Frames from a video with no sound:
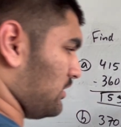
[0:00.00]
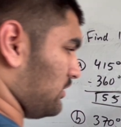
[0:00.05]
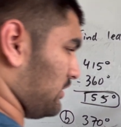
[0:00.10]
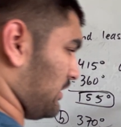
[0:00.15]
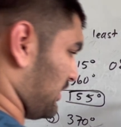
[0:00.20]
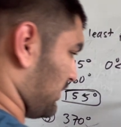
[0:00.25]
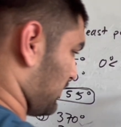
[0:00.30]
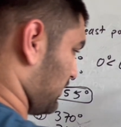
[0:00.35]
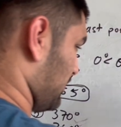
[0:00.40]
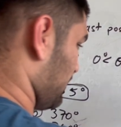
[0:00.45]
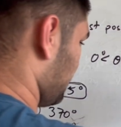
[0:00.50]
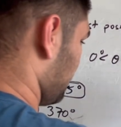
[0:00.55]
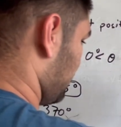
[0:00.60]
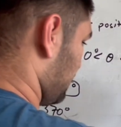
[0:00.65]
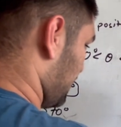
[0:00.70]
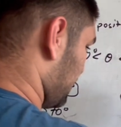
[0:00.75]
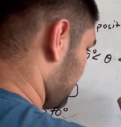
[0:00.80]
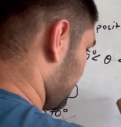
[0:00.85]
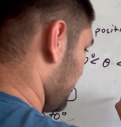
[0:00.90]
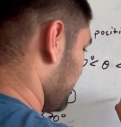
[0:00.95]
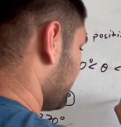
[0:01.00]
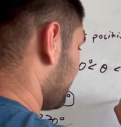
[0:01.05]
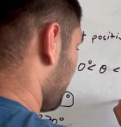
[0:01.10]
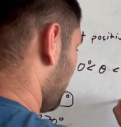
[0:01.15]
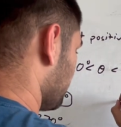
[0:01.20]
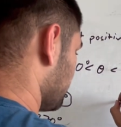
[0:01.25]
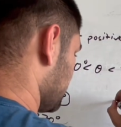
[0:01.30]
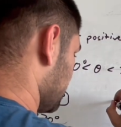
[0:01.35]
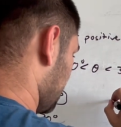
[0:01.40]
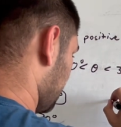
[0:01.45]
like in a
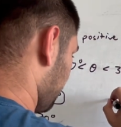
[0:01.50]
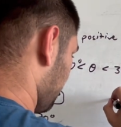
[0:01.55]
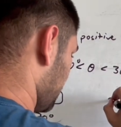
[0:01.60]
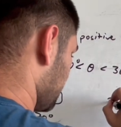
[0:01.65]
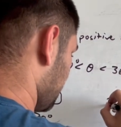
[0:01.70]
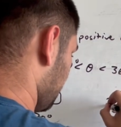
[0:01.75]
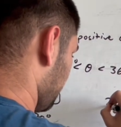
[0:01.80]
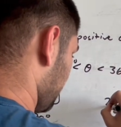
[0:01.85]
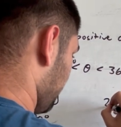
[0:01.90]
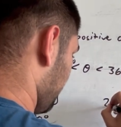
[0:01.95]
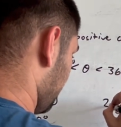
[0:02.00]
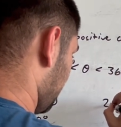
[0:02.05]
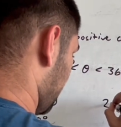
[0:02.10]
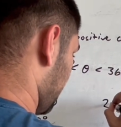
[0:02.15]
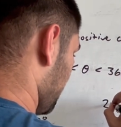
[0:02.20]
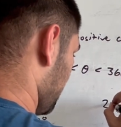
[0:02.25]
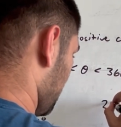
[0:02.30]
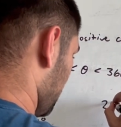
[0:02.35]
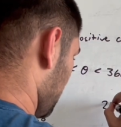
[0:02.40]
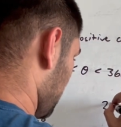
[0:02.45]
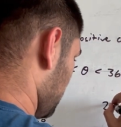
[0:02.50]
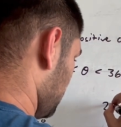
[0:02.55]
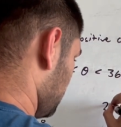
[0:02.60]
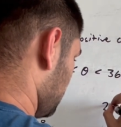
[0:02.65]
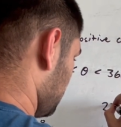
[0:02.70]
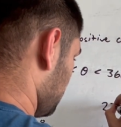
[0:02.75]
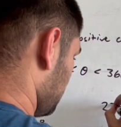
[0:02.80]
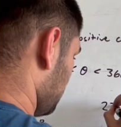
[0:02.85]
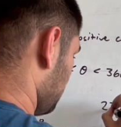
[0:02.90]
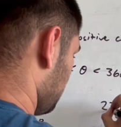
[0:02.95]
10,000, like for example, if you had like
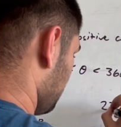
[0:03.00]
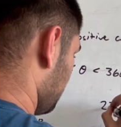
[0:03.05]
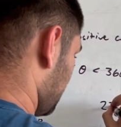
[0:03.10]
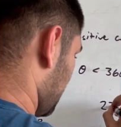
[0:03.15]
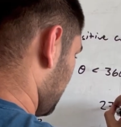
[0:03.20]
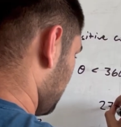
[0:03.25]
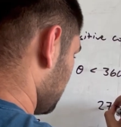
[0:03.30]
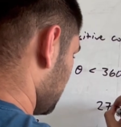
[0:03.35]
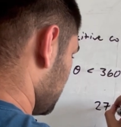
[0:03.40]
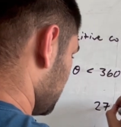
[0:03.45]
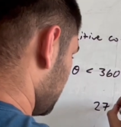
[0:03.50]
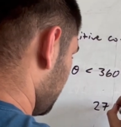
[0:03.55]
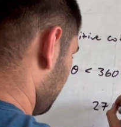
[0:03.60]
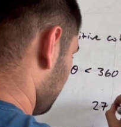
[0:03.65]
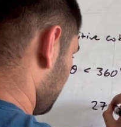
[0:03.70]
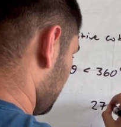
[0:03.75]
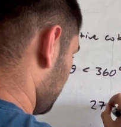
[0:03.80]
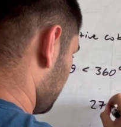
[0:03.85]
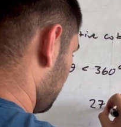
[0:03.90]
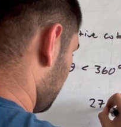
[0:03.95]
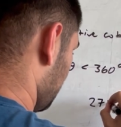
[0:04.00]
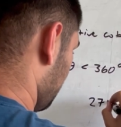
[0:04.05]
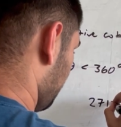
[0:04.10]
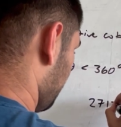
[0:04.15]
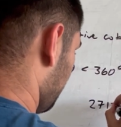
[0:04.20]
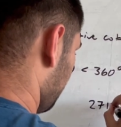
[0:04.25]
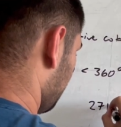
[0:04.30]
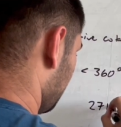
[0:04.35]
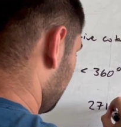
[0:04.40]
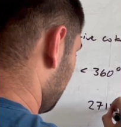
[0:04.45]

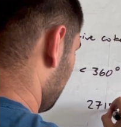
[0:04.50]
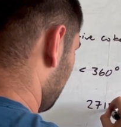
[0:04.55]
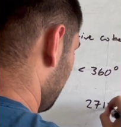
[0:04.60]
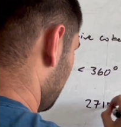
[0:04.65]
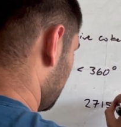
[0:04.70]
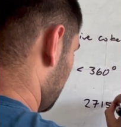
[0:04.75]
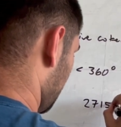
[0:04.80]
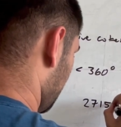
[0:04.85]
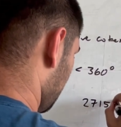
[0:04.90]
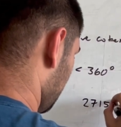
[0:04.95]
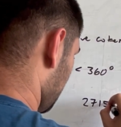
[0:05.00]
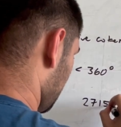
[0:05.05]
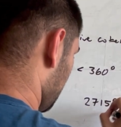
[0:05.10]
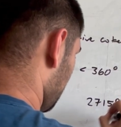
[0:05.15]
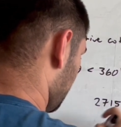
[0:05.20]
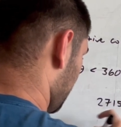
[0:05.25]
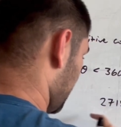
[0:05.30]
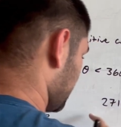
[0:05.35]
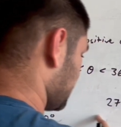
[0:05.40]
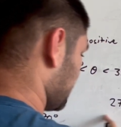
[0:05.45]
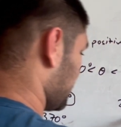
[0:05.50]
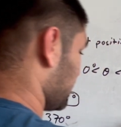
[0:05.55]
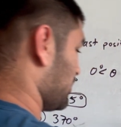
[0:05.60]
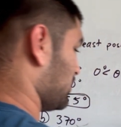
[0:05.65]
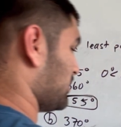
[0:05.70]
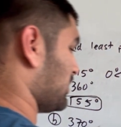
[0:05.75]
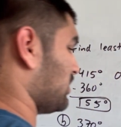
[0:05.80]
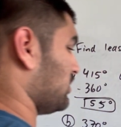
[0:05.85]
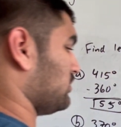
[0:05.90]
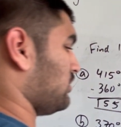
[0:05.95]
2,715 degrees, right? That's like going
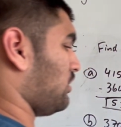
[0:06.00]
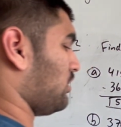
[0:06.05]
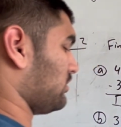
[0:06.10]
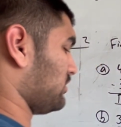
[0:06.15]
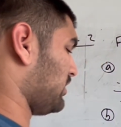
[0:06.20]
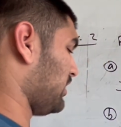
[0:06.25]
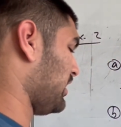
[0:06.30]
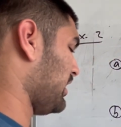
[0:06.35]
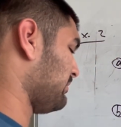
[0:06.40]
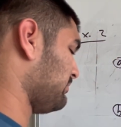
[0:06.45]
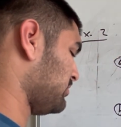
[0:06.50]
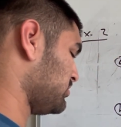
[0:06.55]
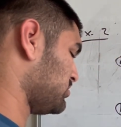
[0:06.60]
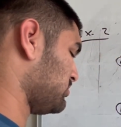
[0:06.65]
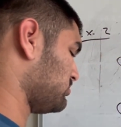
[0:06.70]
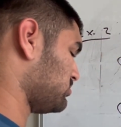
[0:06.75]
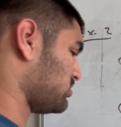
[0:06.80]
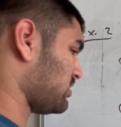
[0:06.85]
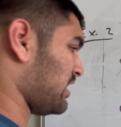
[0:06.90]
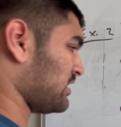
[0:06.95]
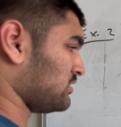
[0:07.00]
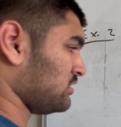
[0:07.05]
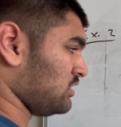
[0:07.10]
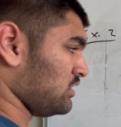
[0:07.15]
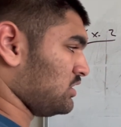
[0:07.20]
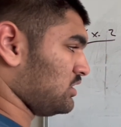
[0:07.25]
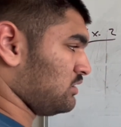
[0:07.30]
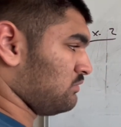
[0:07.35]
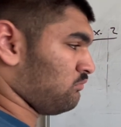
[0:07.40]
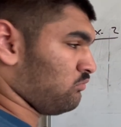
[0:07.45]
to take a long time to subtract
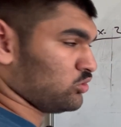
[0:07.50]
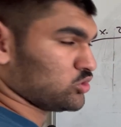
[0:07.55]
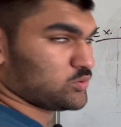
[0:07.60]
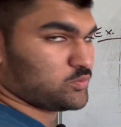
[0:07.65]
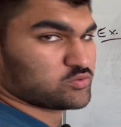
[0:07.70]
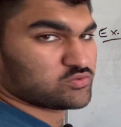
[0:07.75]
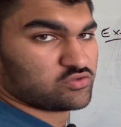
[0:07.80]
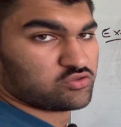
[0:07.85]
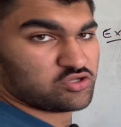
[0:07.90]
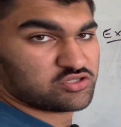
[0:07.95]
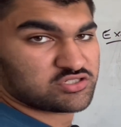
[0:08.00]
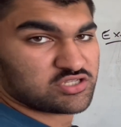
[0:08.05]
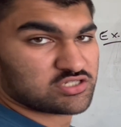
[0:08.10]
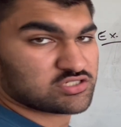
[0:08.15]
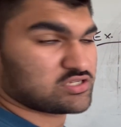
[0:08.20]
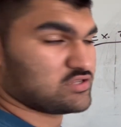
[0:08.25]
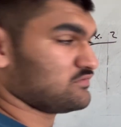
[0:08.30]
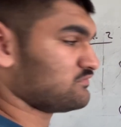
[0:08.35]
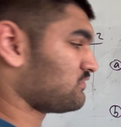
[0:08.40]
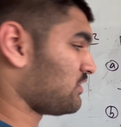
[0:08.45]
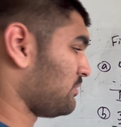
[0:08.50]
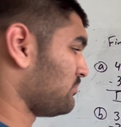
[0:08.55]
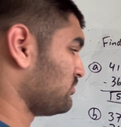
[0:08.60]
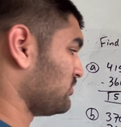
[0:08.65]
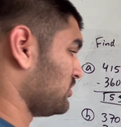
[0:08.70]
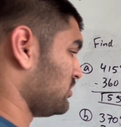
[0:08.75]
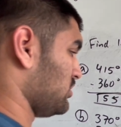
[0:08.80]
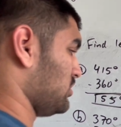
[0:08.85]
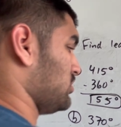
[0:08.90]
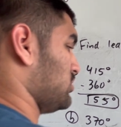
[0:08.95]
multiples of 360 from.
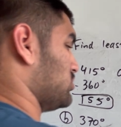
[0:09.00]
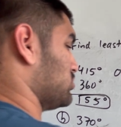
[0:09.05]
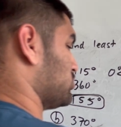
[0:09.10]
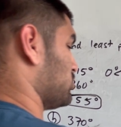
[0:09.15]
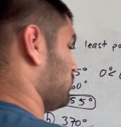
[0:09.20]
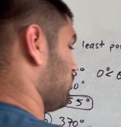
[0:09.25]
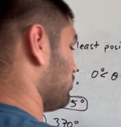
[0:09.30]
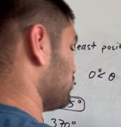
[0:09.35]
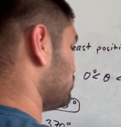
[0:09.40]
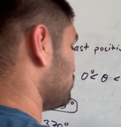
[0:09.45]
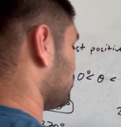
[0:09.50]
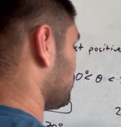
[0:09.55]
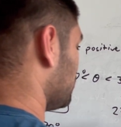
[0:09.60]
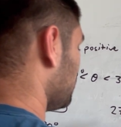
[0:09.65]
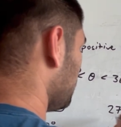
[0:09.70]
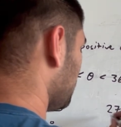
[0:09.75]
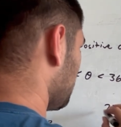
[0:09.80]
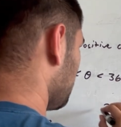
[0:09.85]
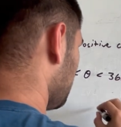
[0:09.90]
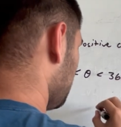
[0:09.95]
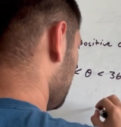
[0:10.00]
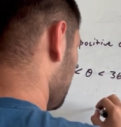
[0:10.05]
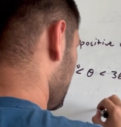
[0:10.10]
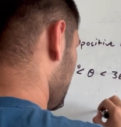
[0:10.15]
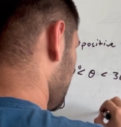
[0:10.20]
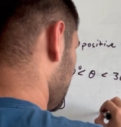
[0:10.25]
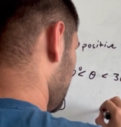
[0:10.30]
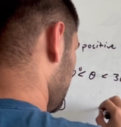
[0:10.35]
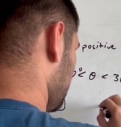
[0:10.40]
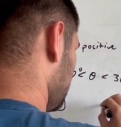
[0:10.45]
So what you could do
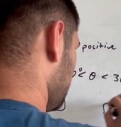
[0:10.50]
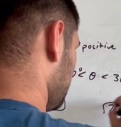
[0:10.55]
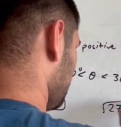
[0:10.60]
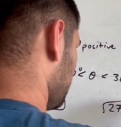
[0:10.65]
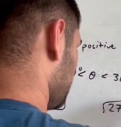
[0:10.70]
is you